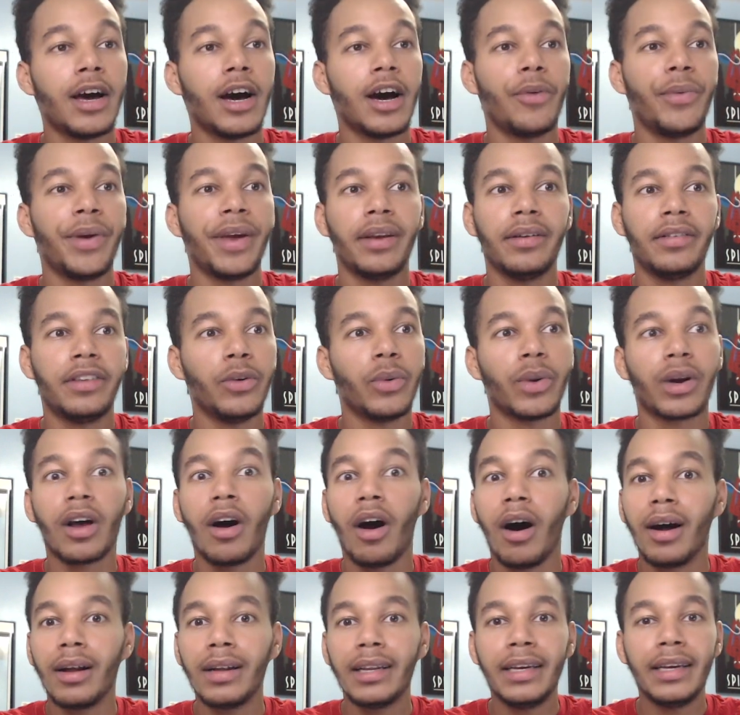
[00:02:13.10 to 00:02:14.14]
We get to see what
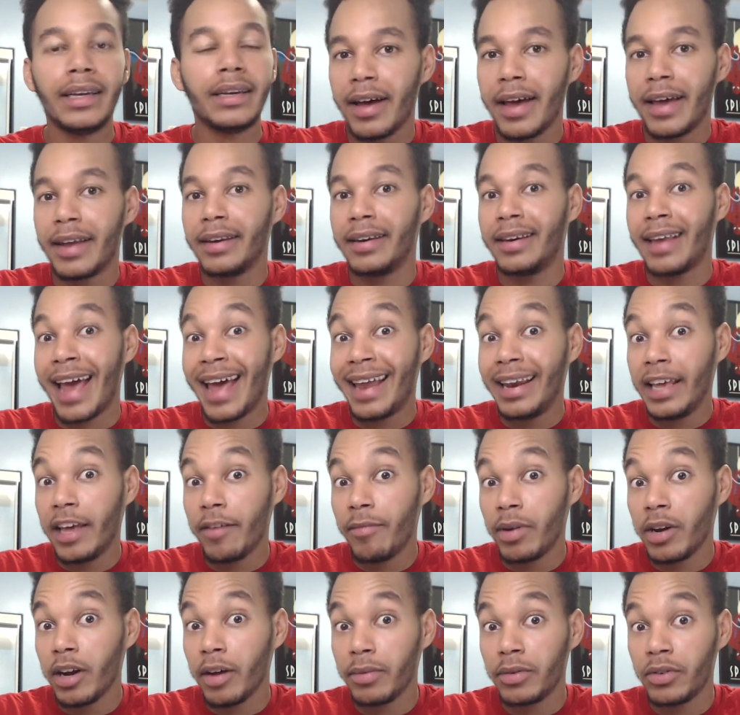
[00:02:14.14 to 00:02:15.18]
Colleen and Danny have
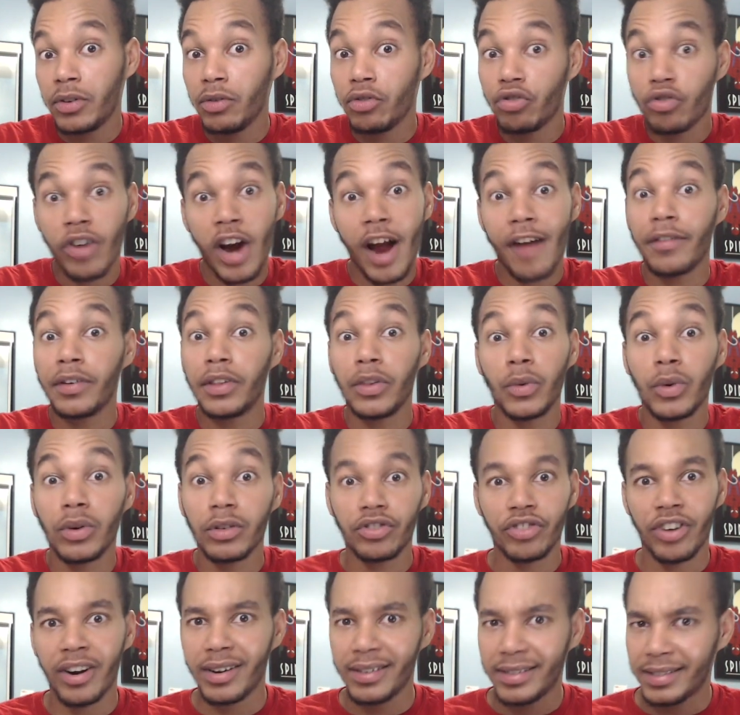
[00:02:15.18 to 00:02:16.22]
been up to, traveling the world,
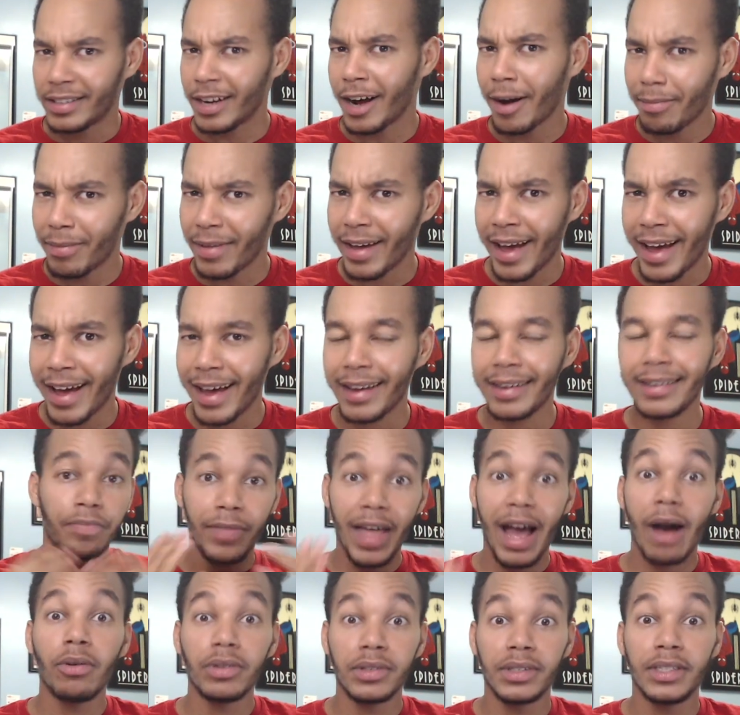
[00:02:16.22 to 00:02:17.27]
trying to stop the Hand.
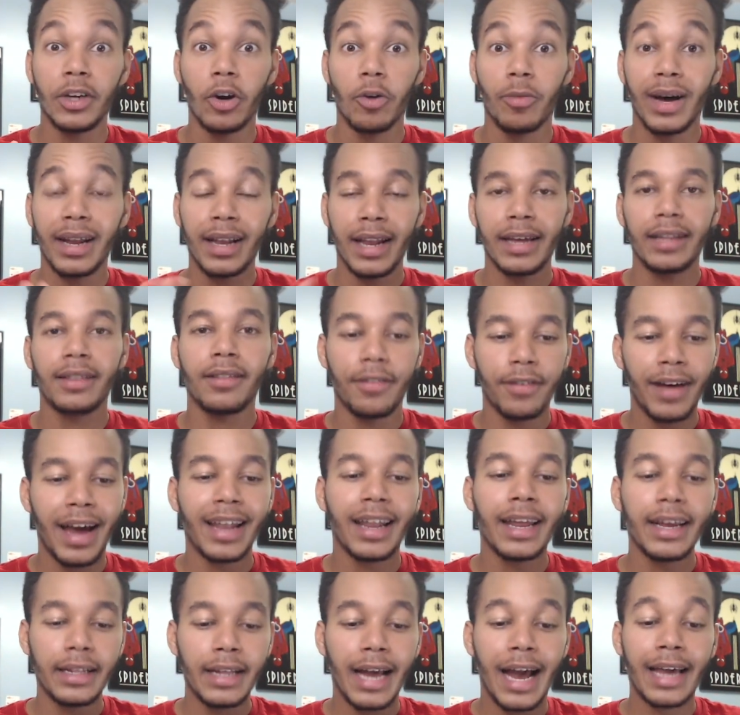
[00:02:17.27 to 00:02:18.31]
That was dope.
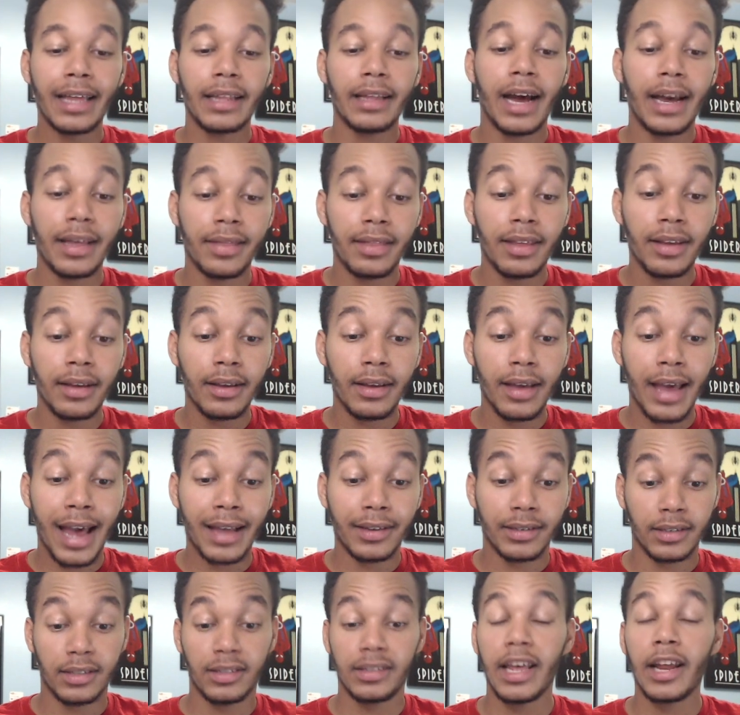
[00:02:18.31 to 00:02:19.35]
I think
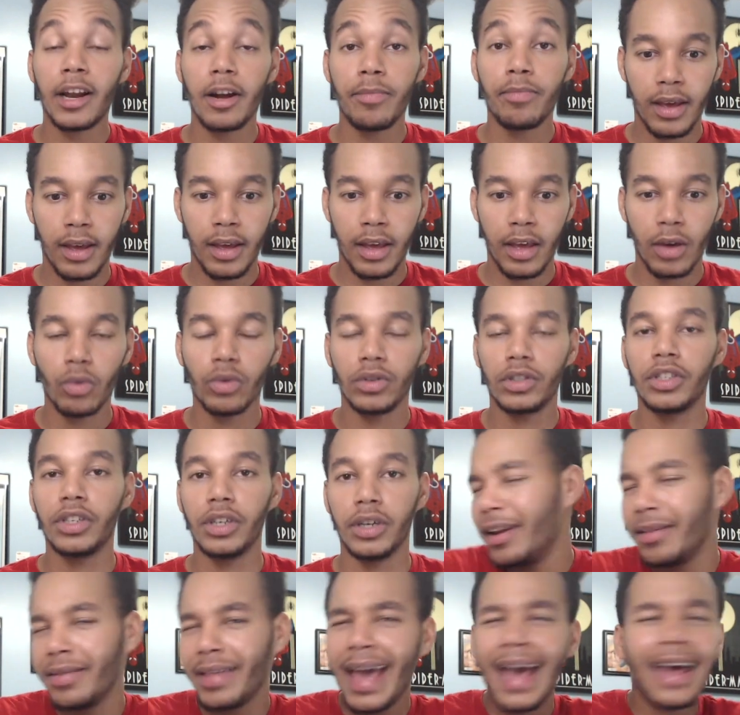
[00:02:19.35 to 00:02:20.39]
as a setup, it was
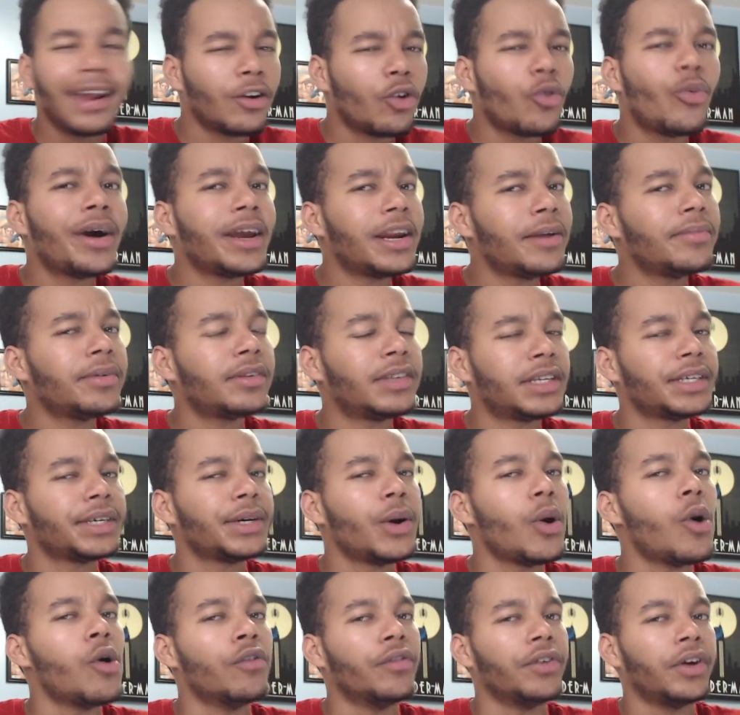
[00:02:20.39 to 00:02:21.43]
good. They had quite a bit to
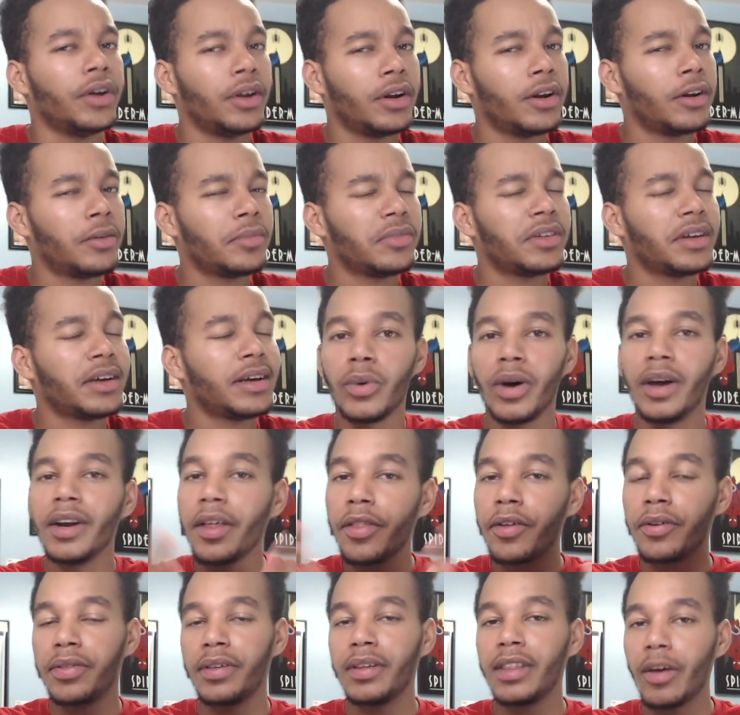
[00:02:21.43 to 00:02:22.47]
go over, you know what I'm saying?
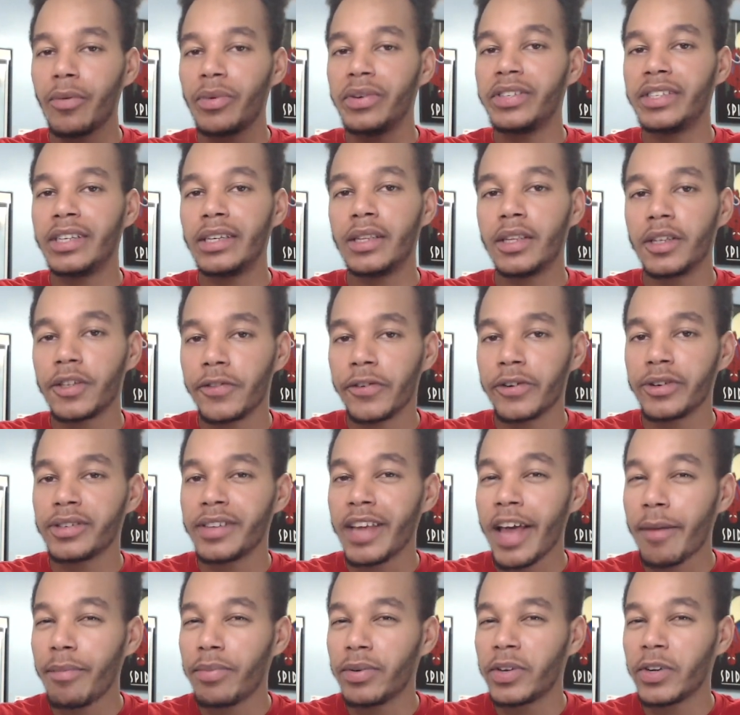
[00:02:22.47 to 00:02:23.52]
Another thing that we see in this first
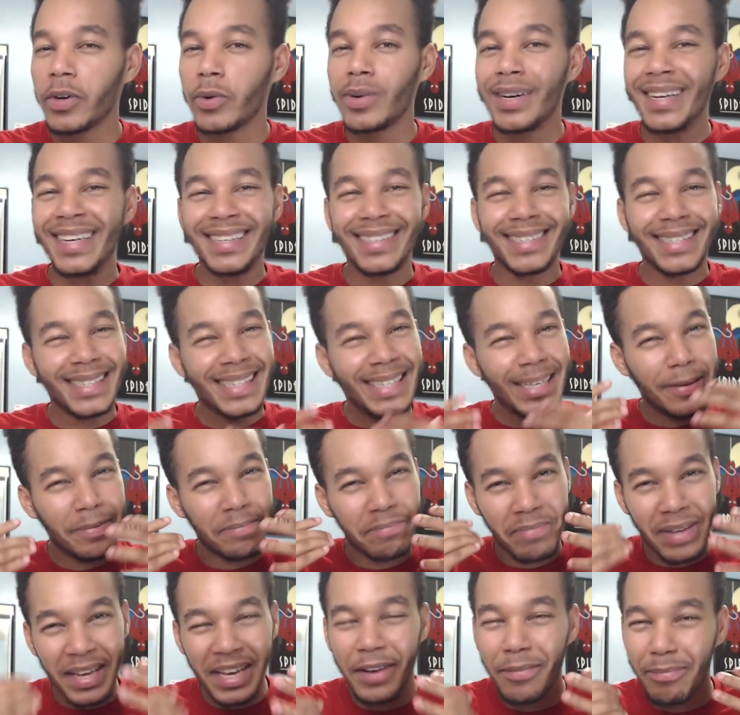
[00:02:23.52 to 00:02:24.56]
episode is the
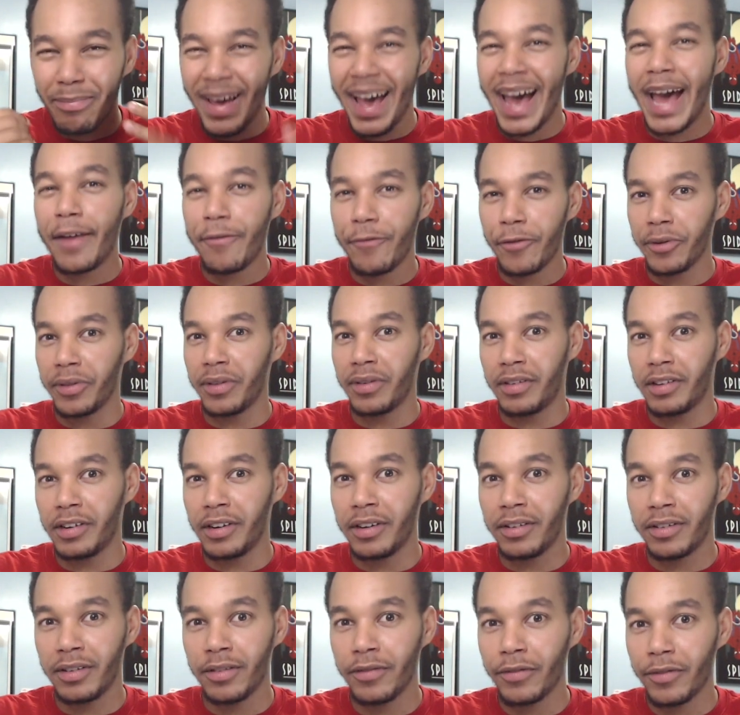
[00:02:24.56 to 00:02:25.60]
big bad for the
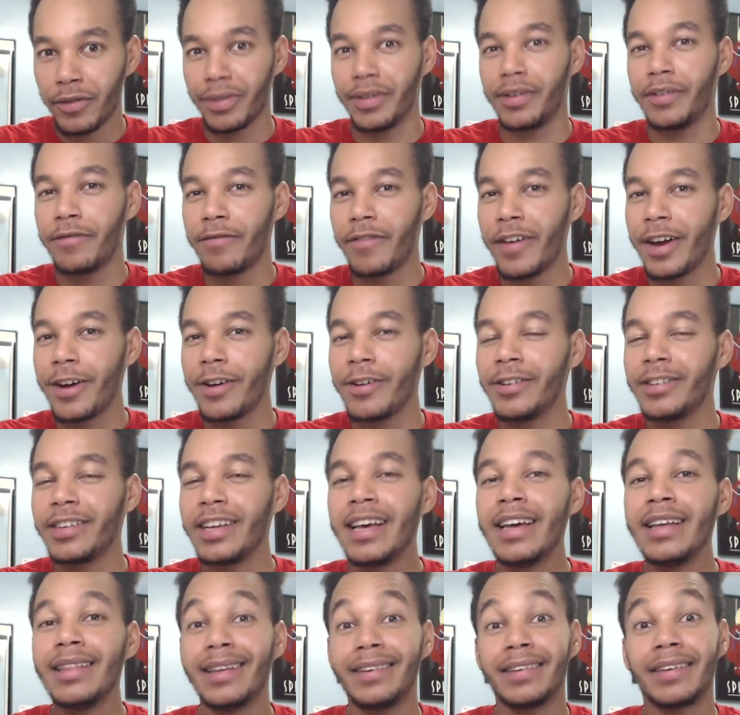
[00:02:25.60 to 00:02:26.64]
season, for the Defenders,
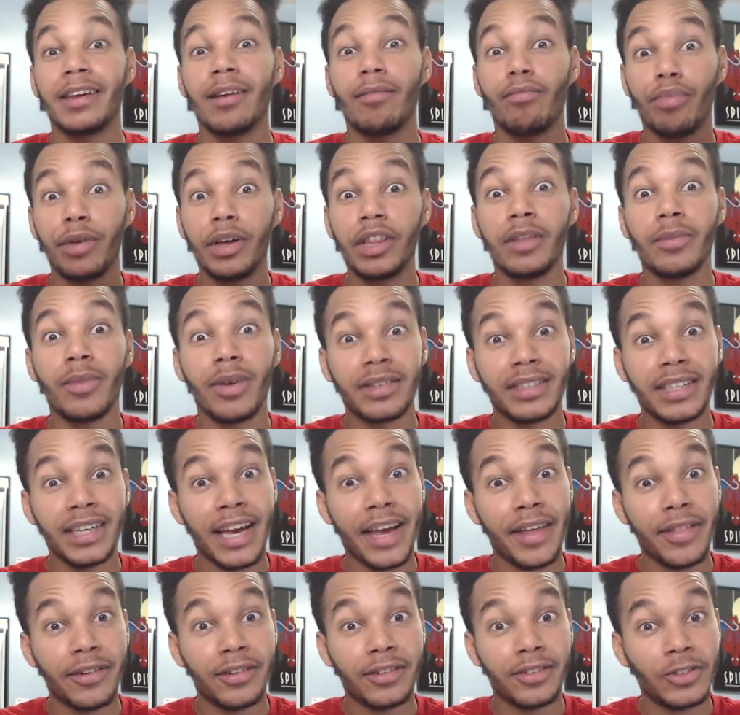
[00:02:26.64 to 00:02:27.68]
that's gonna bring them all
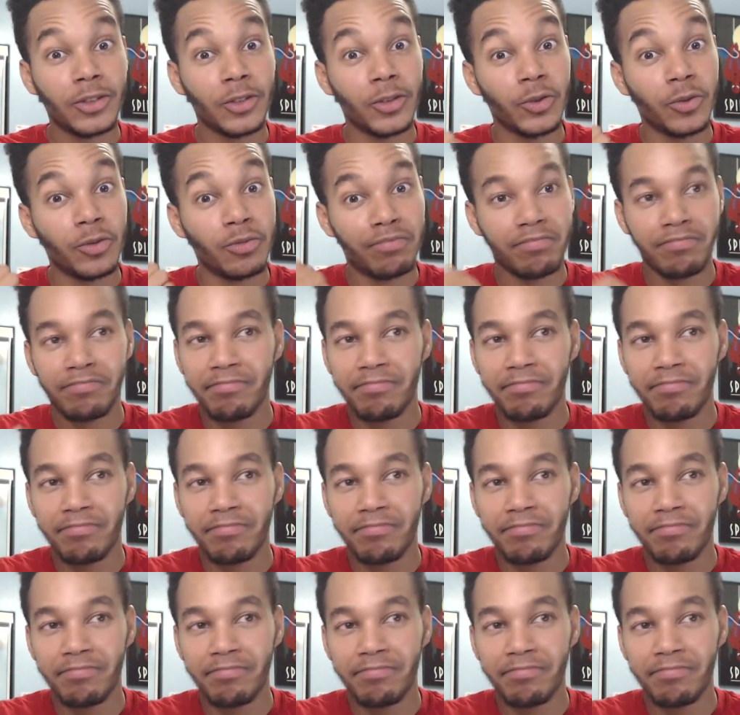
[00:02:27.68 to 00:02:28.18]
together to,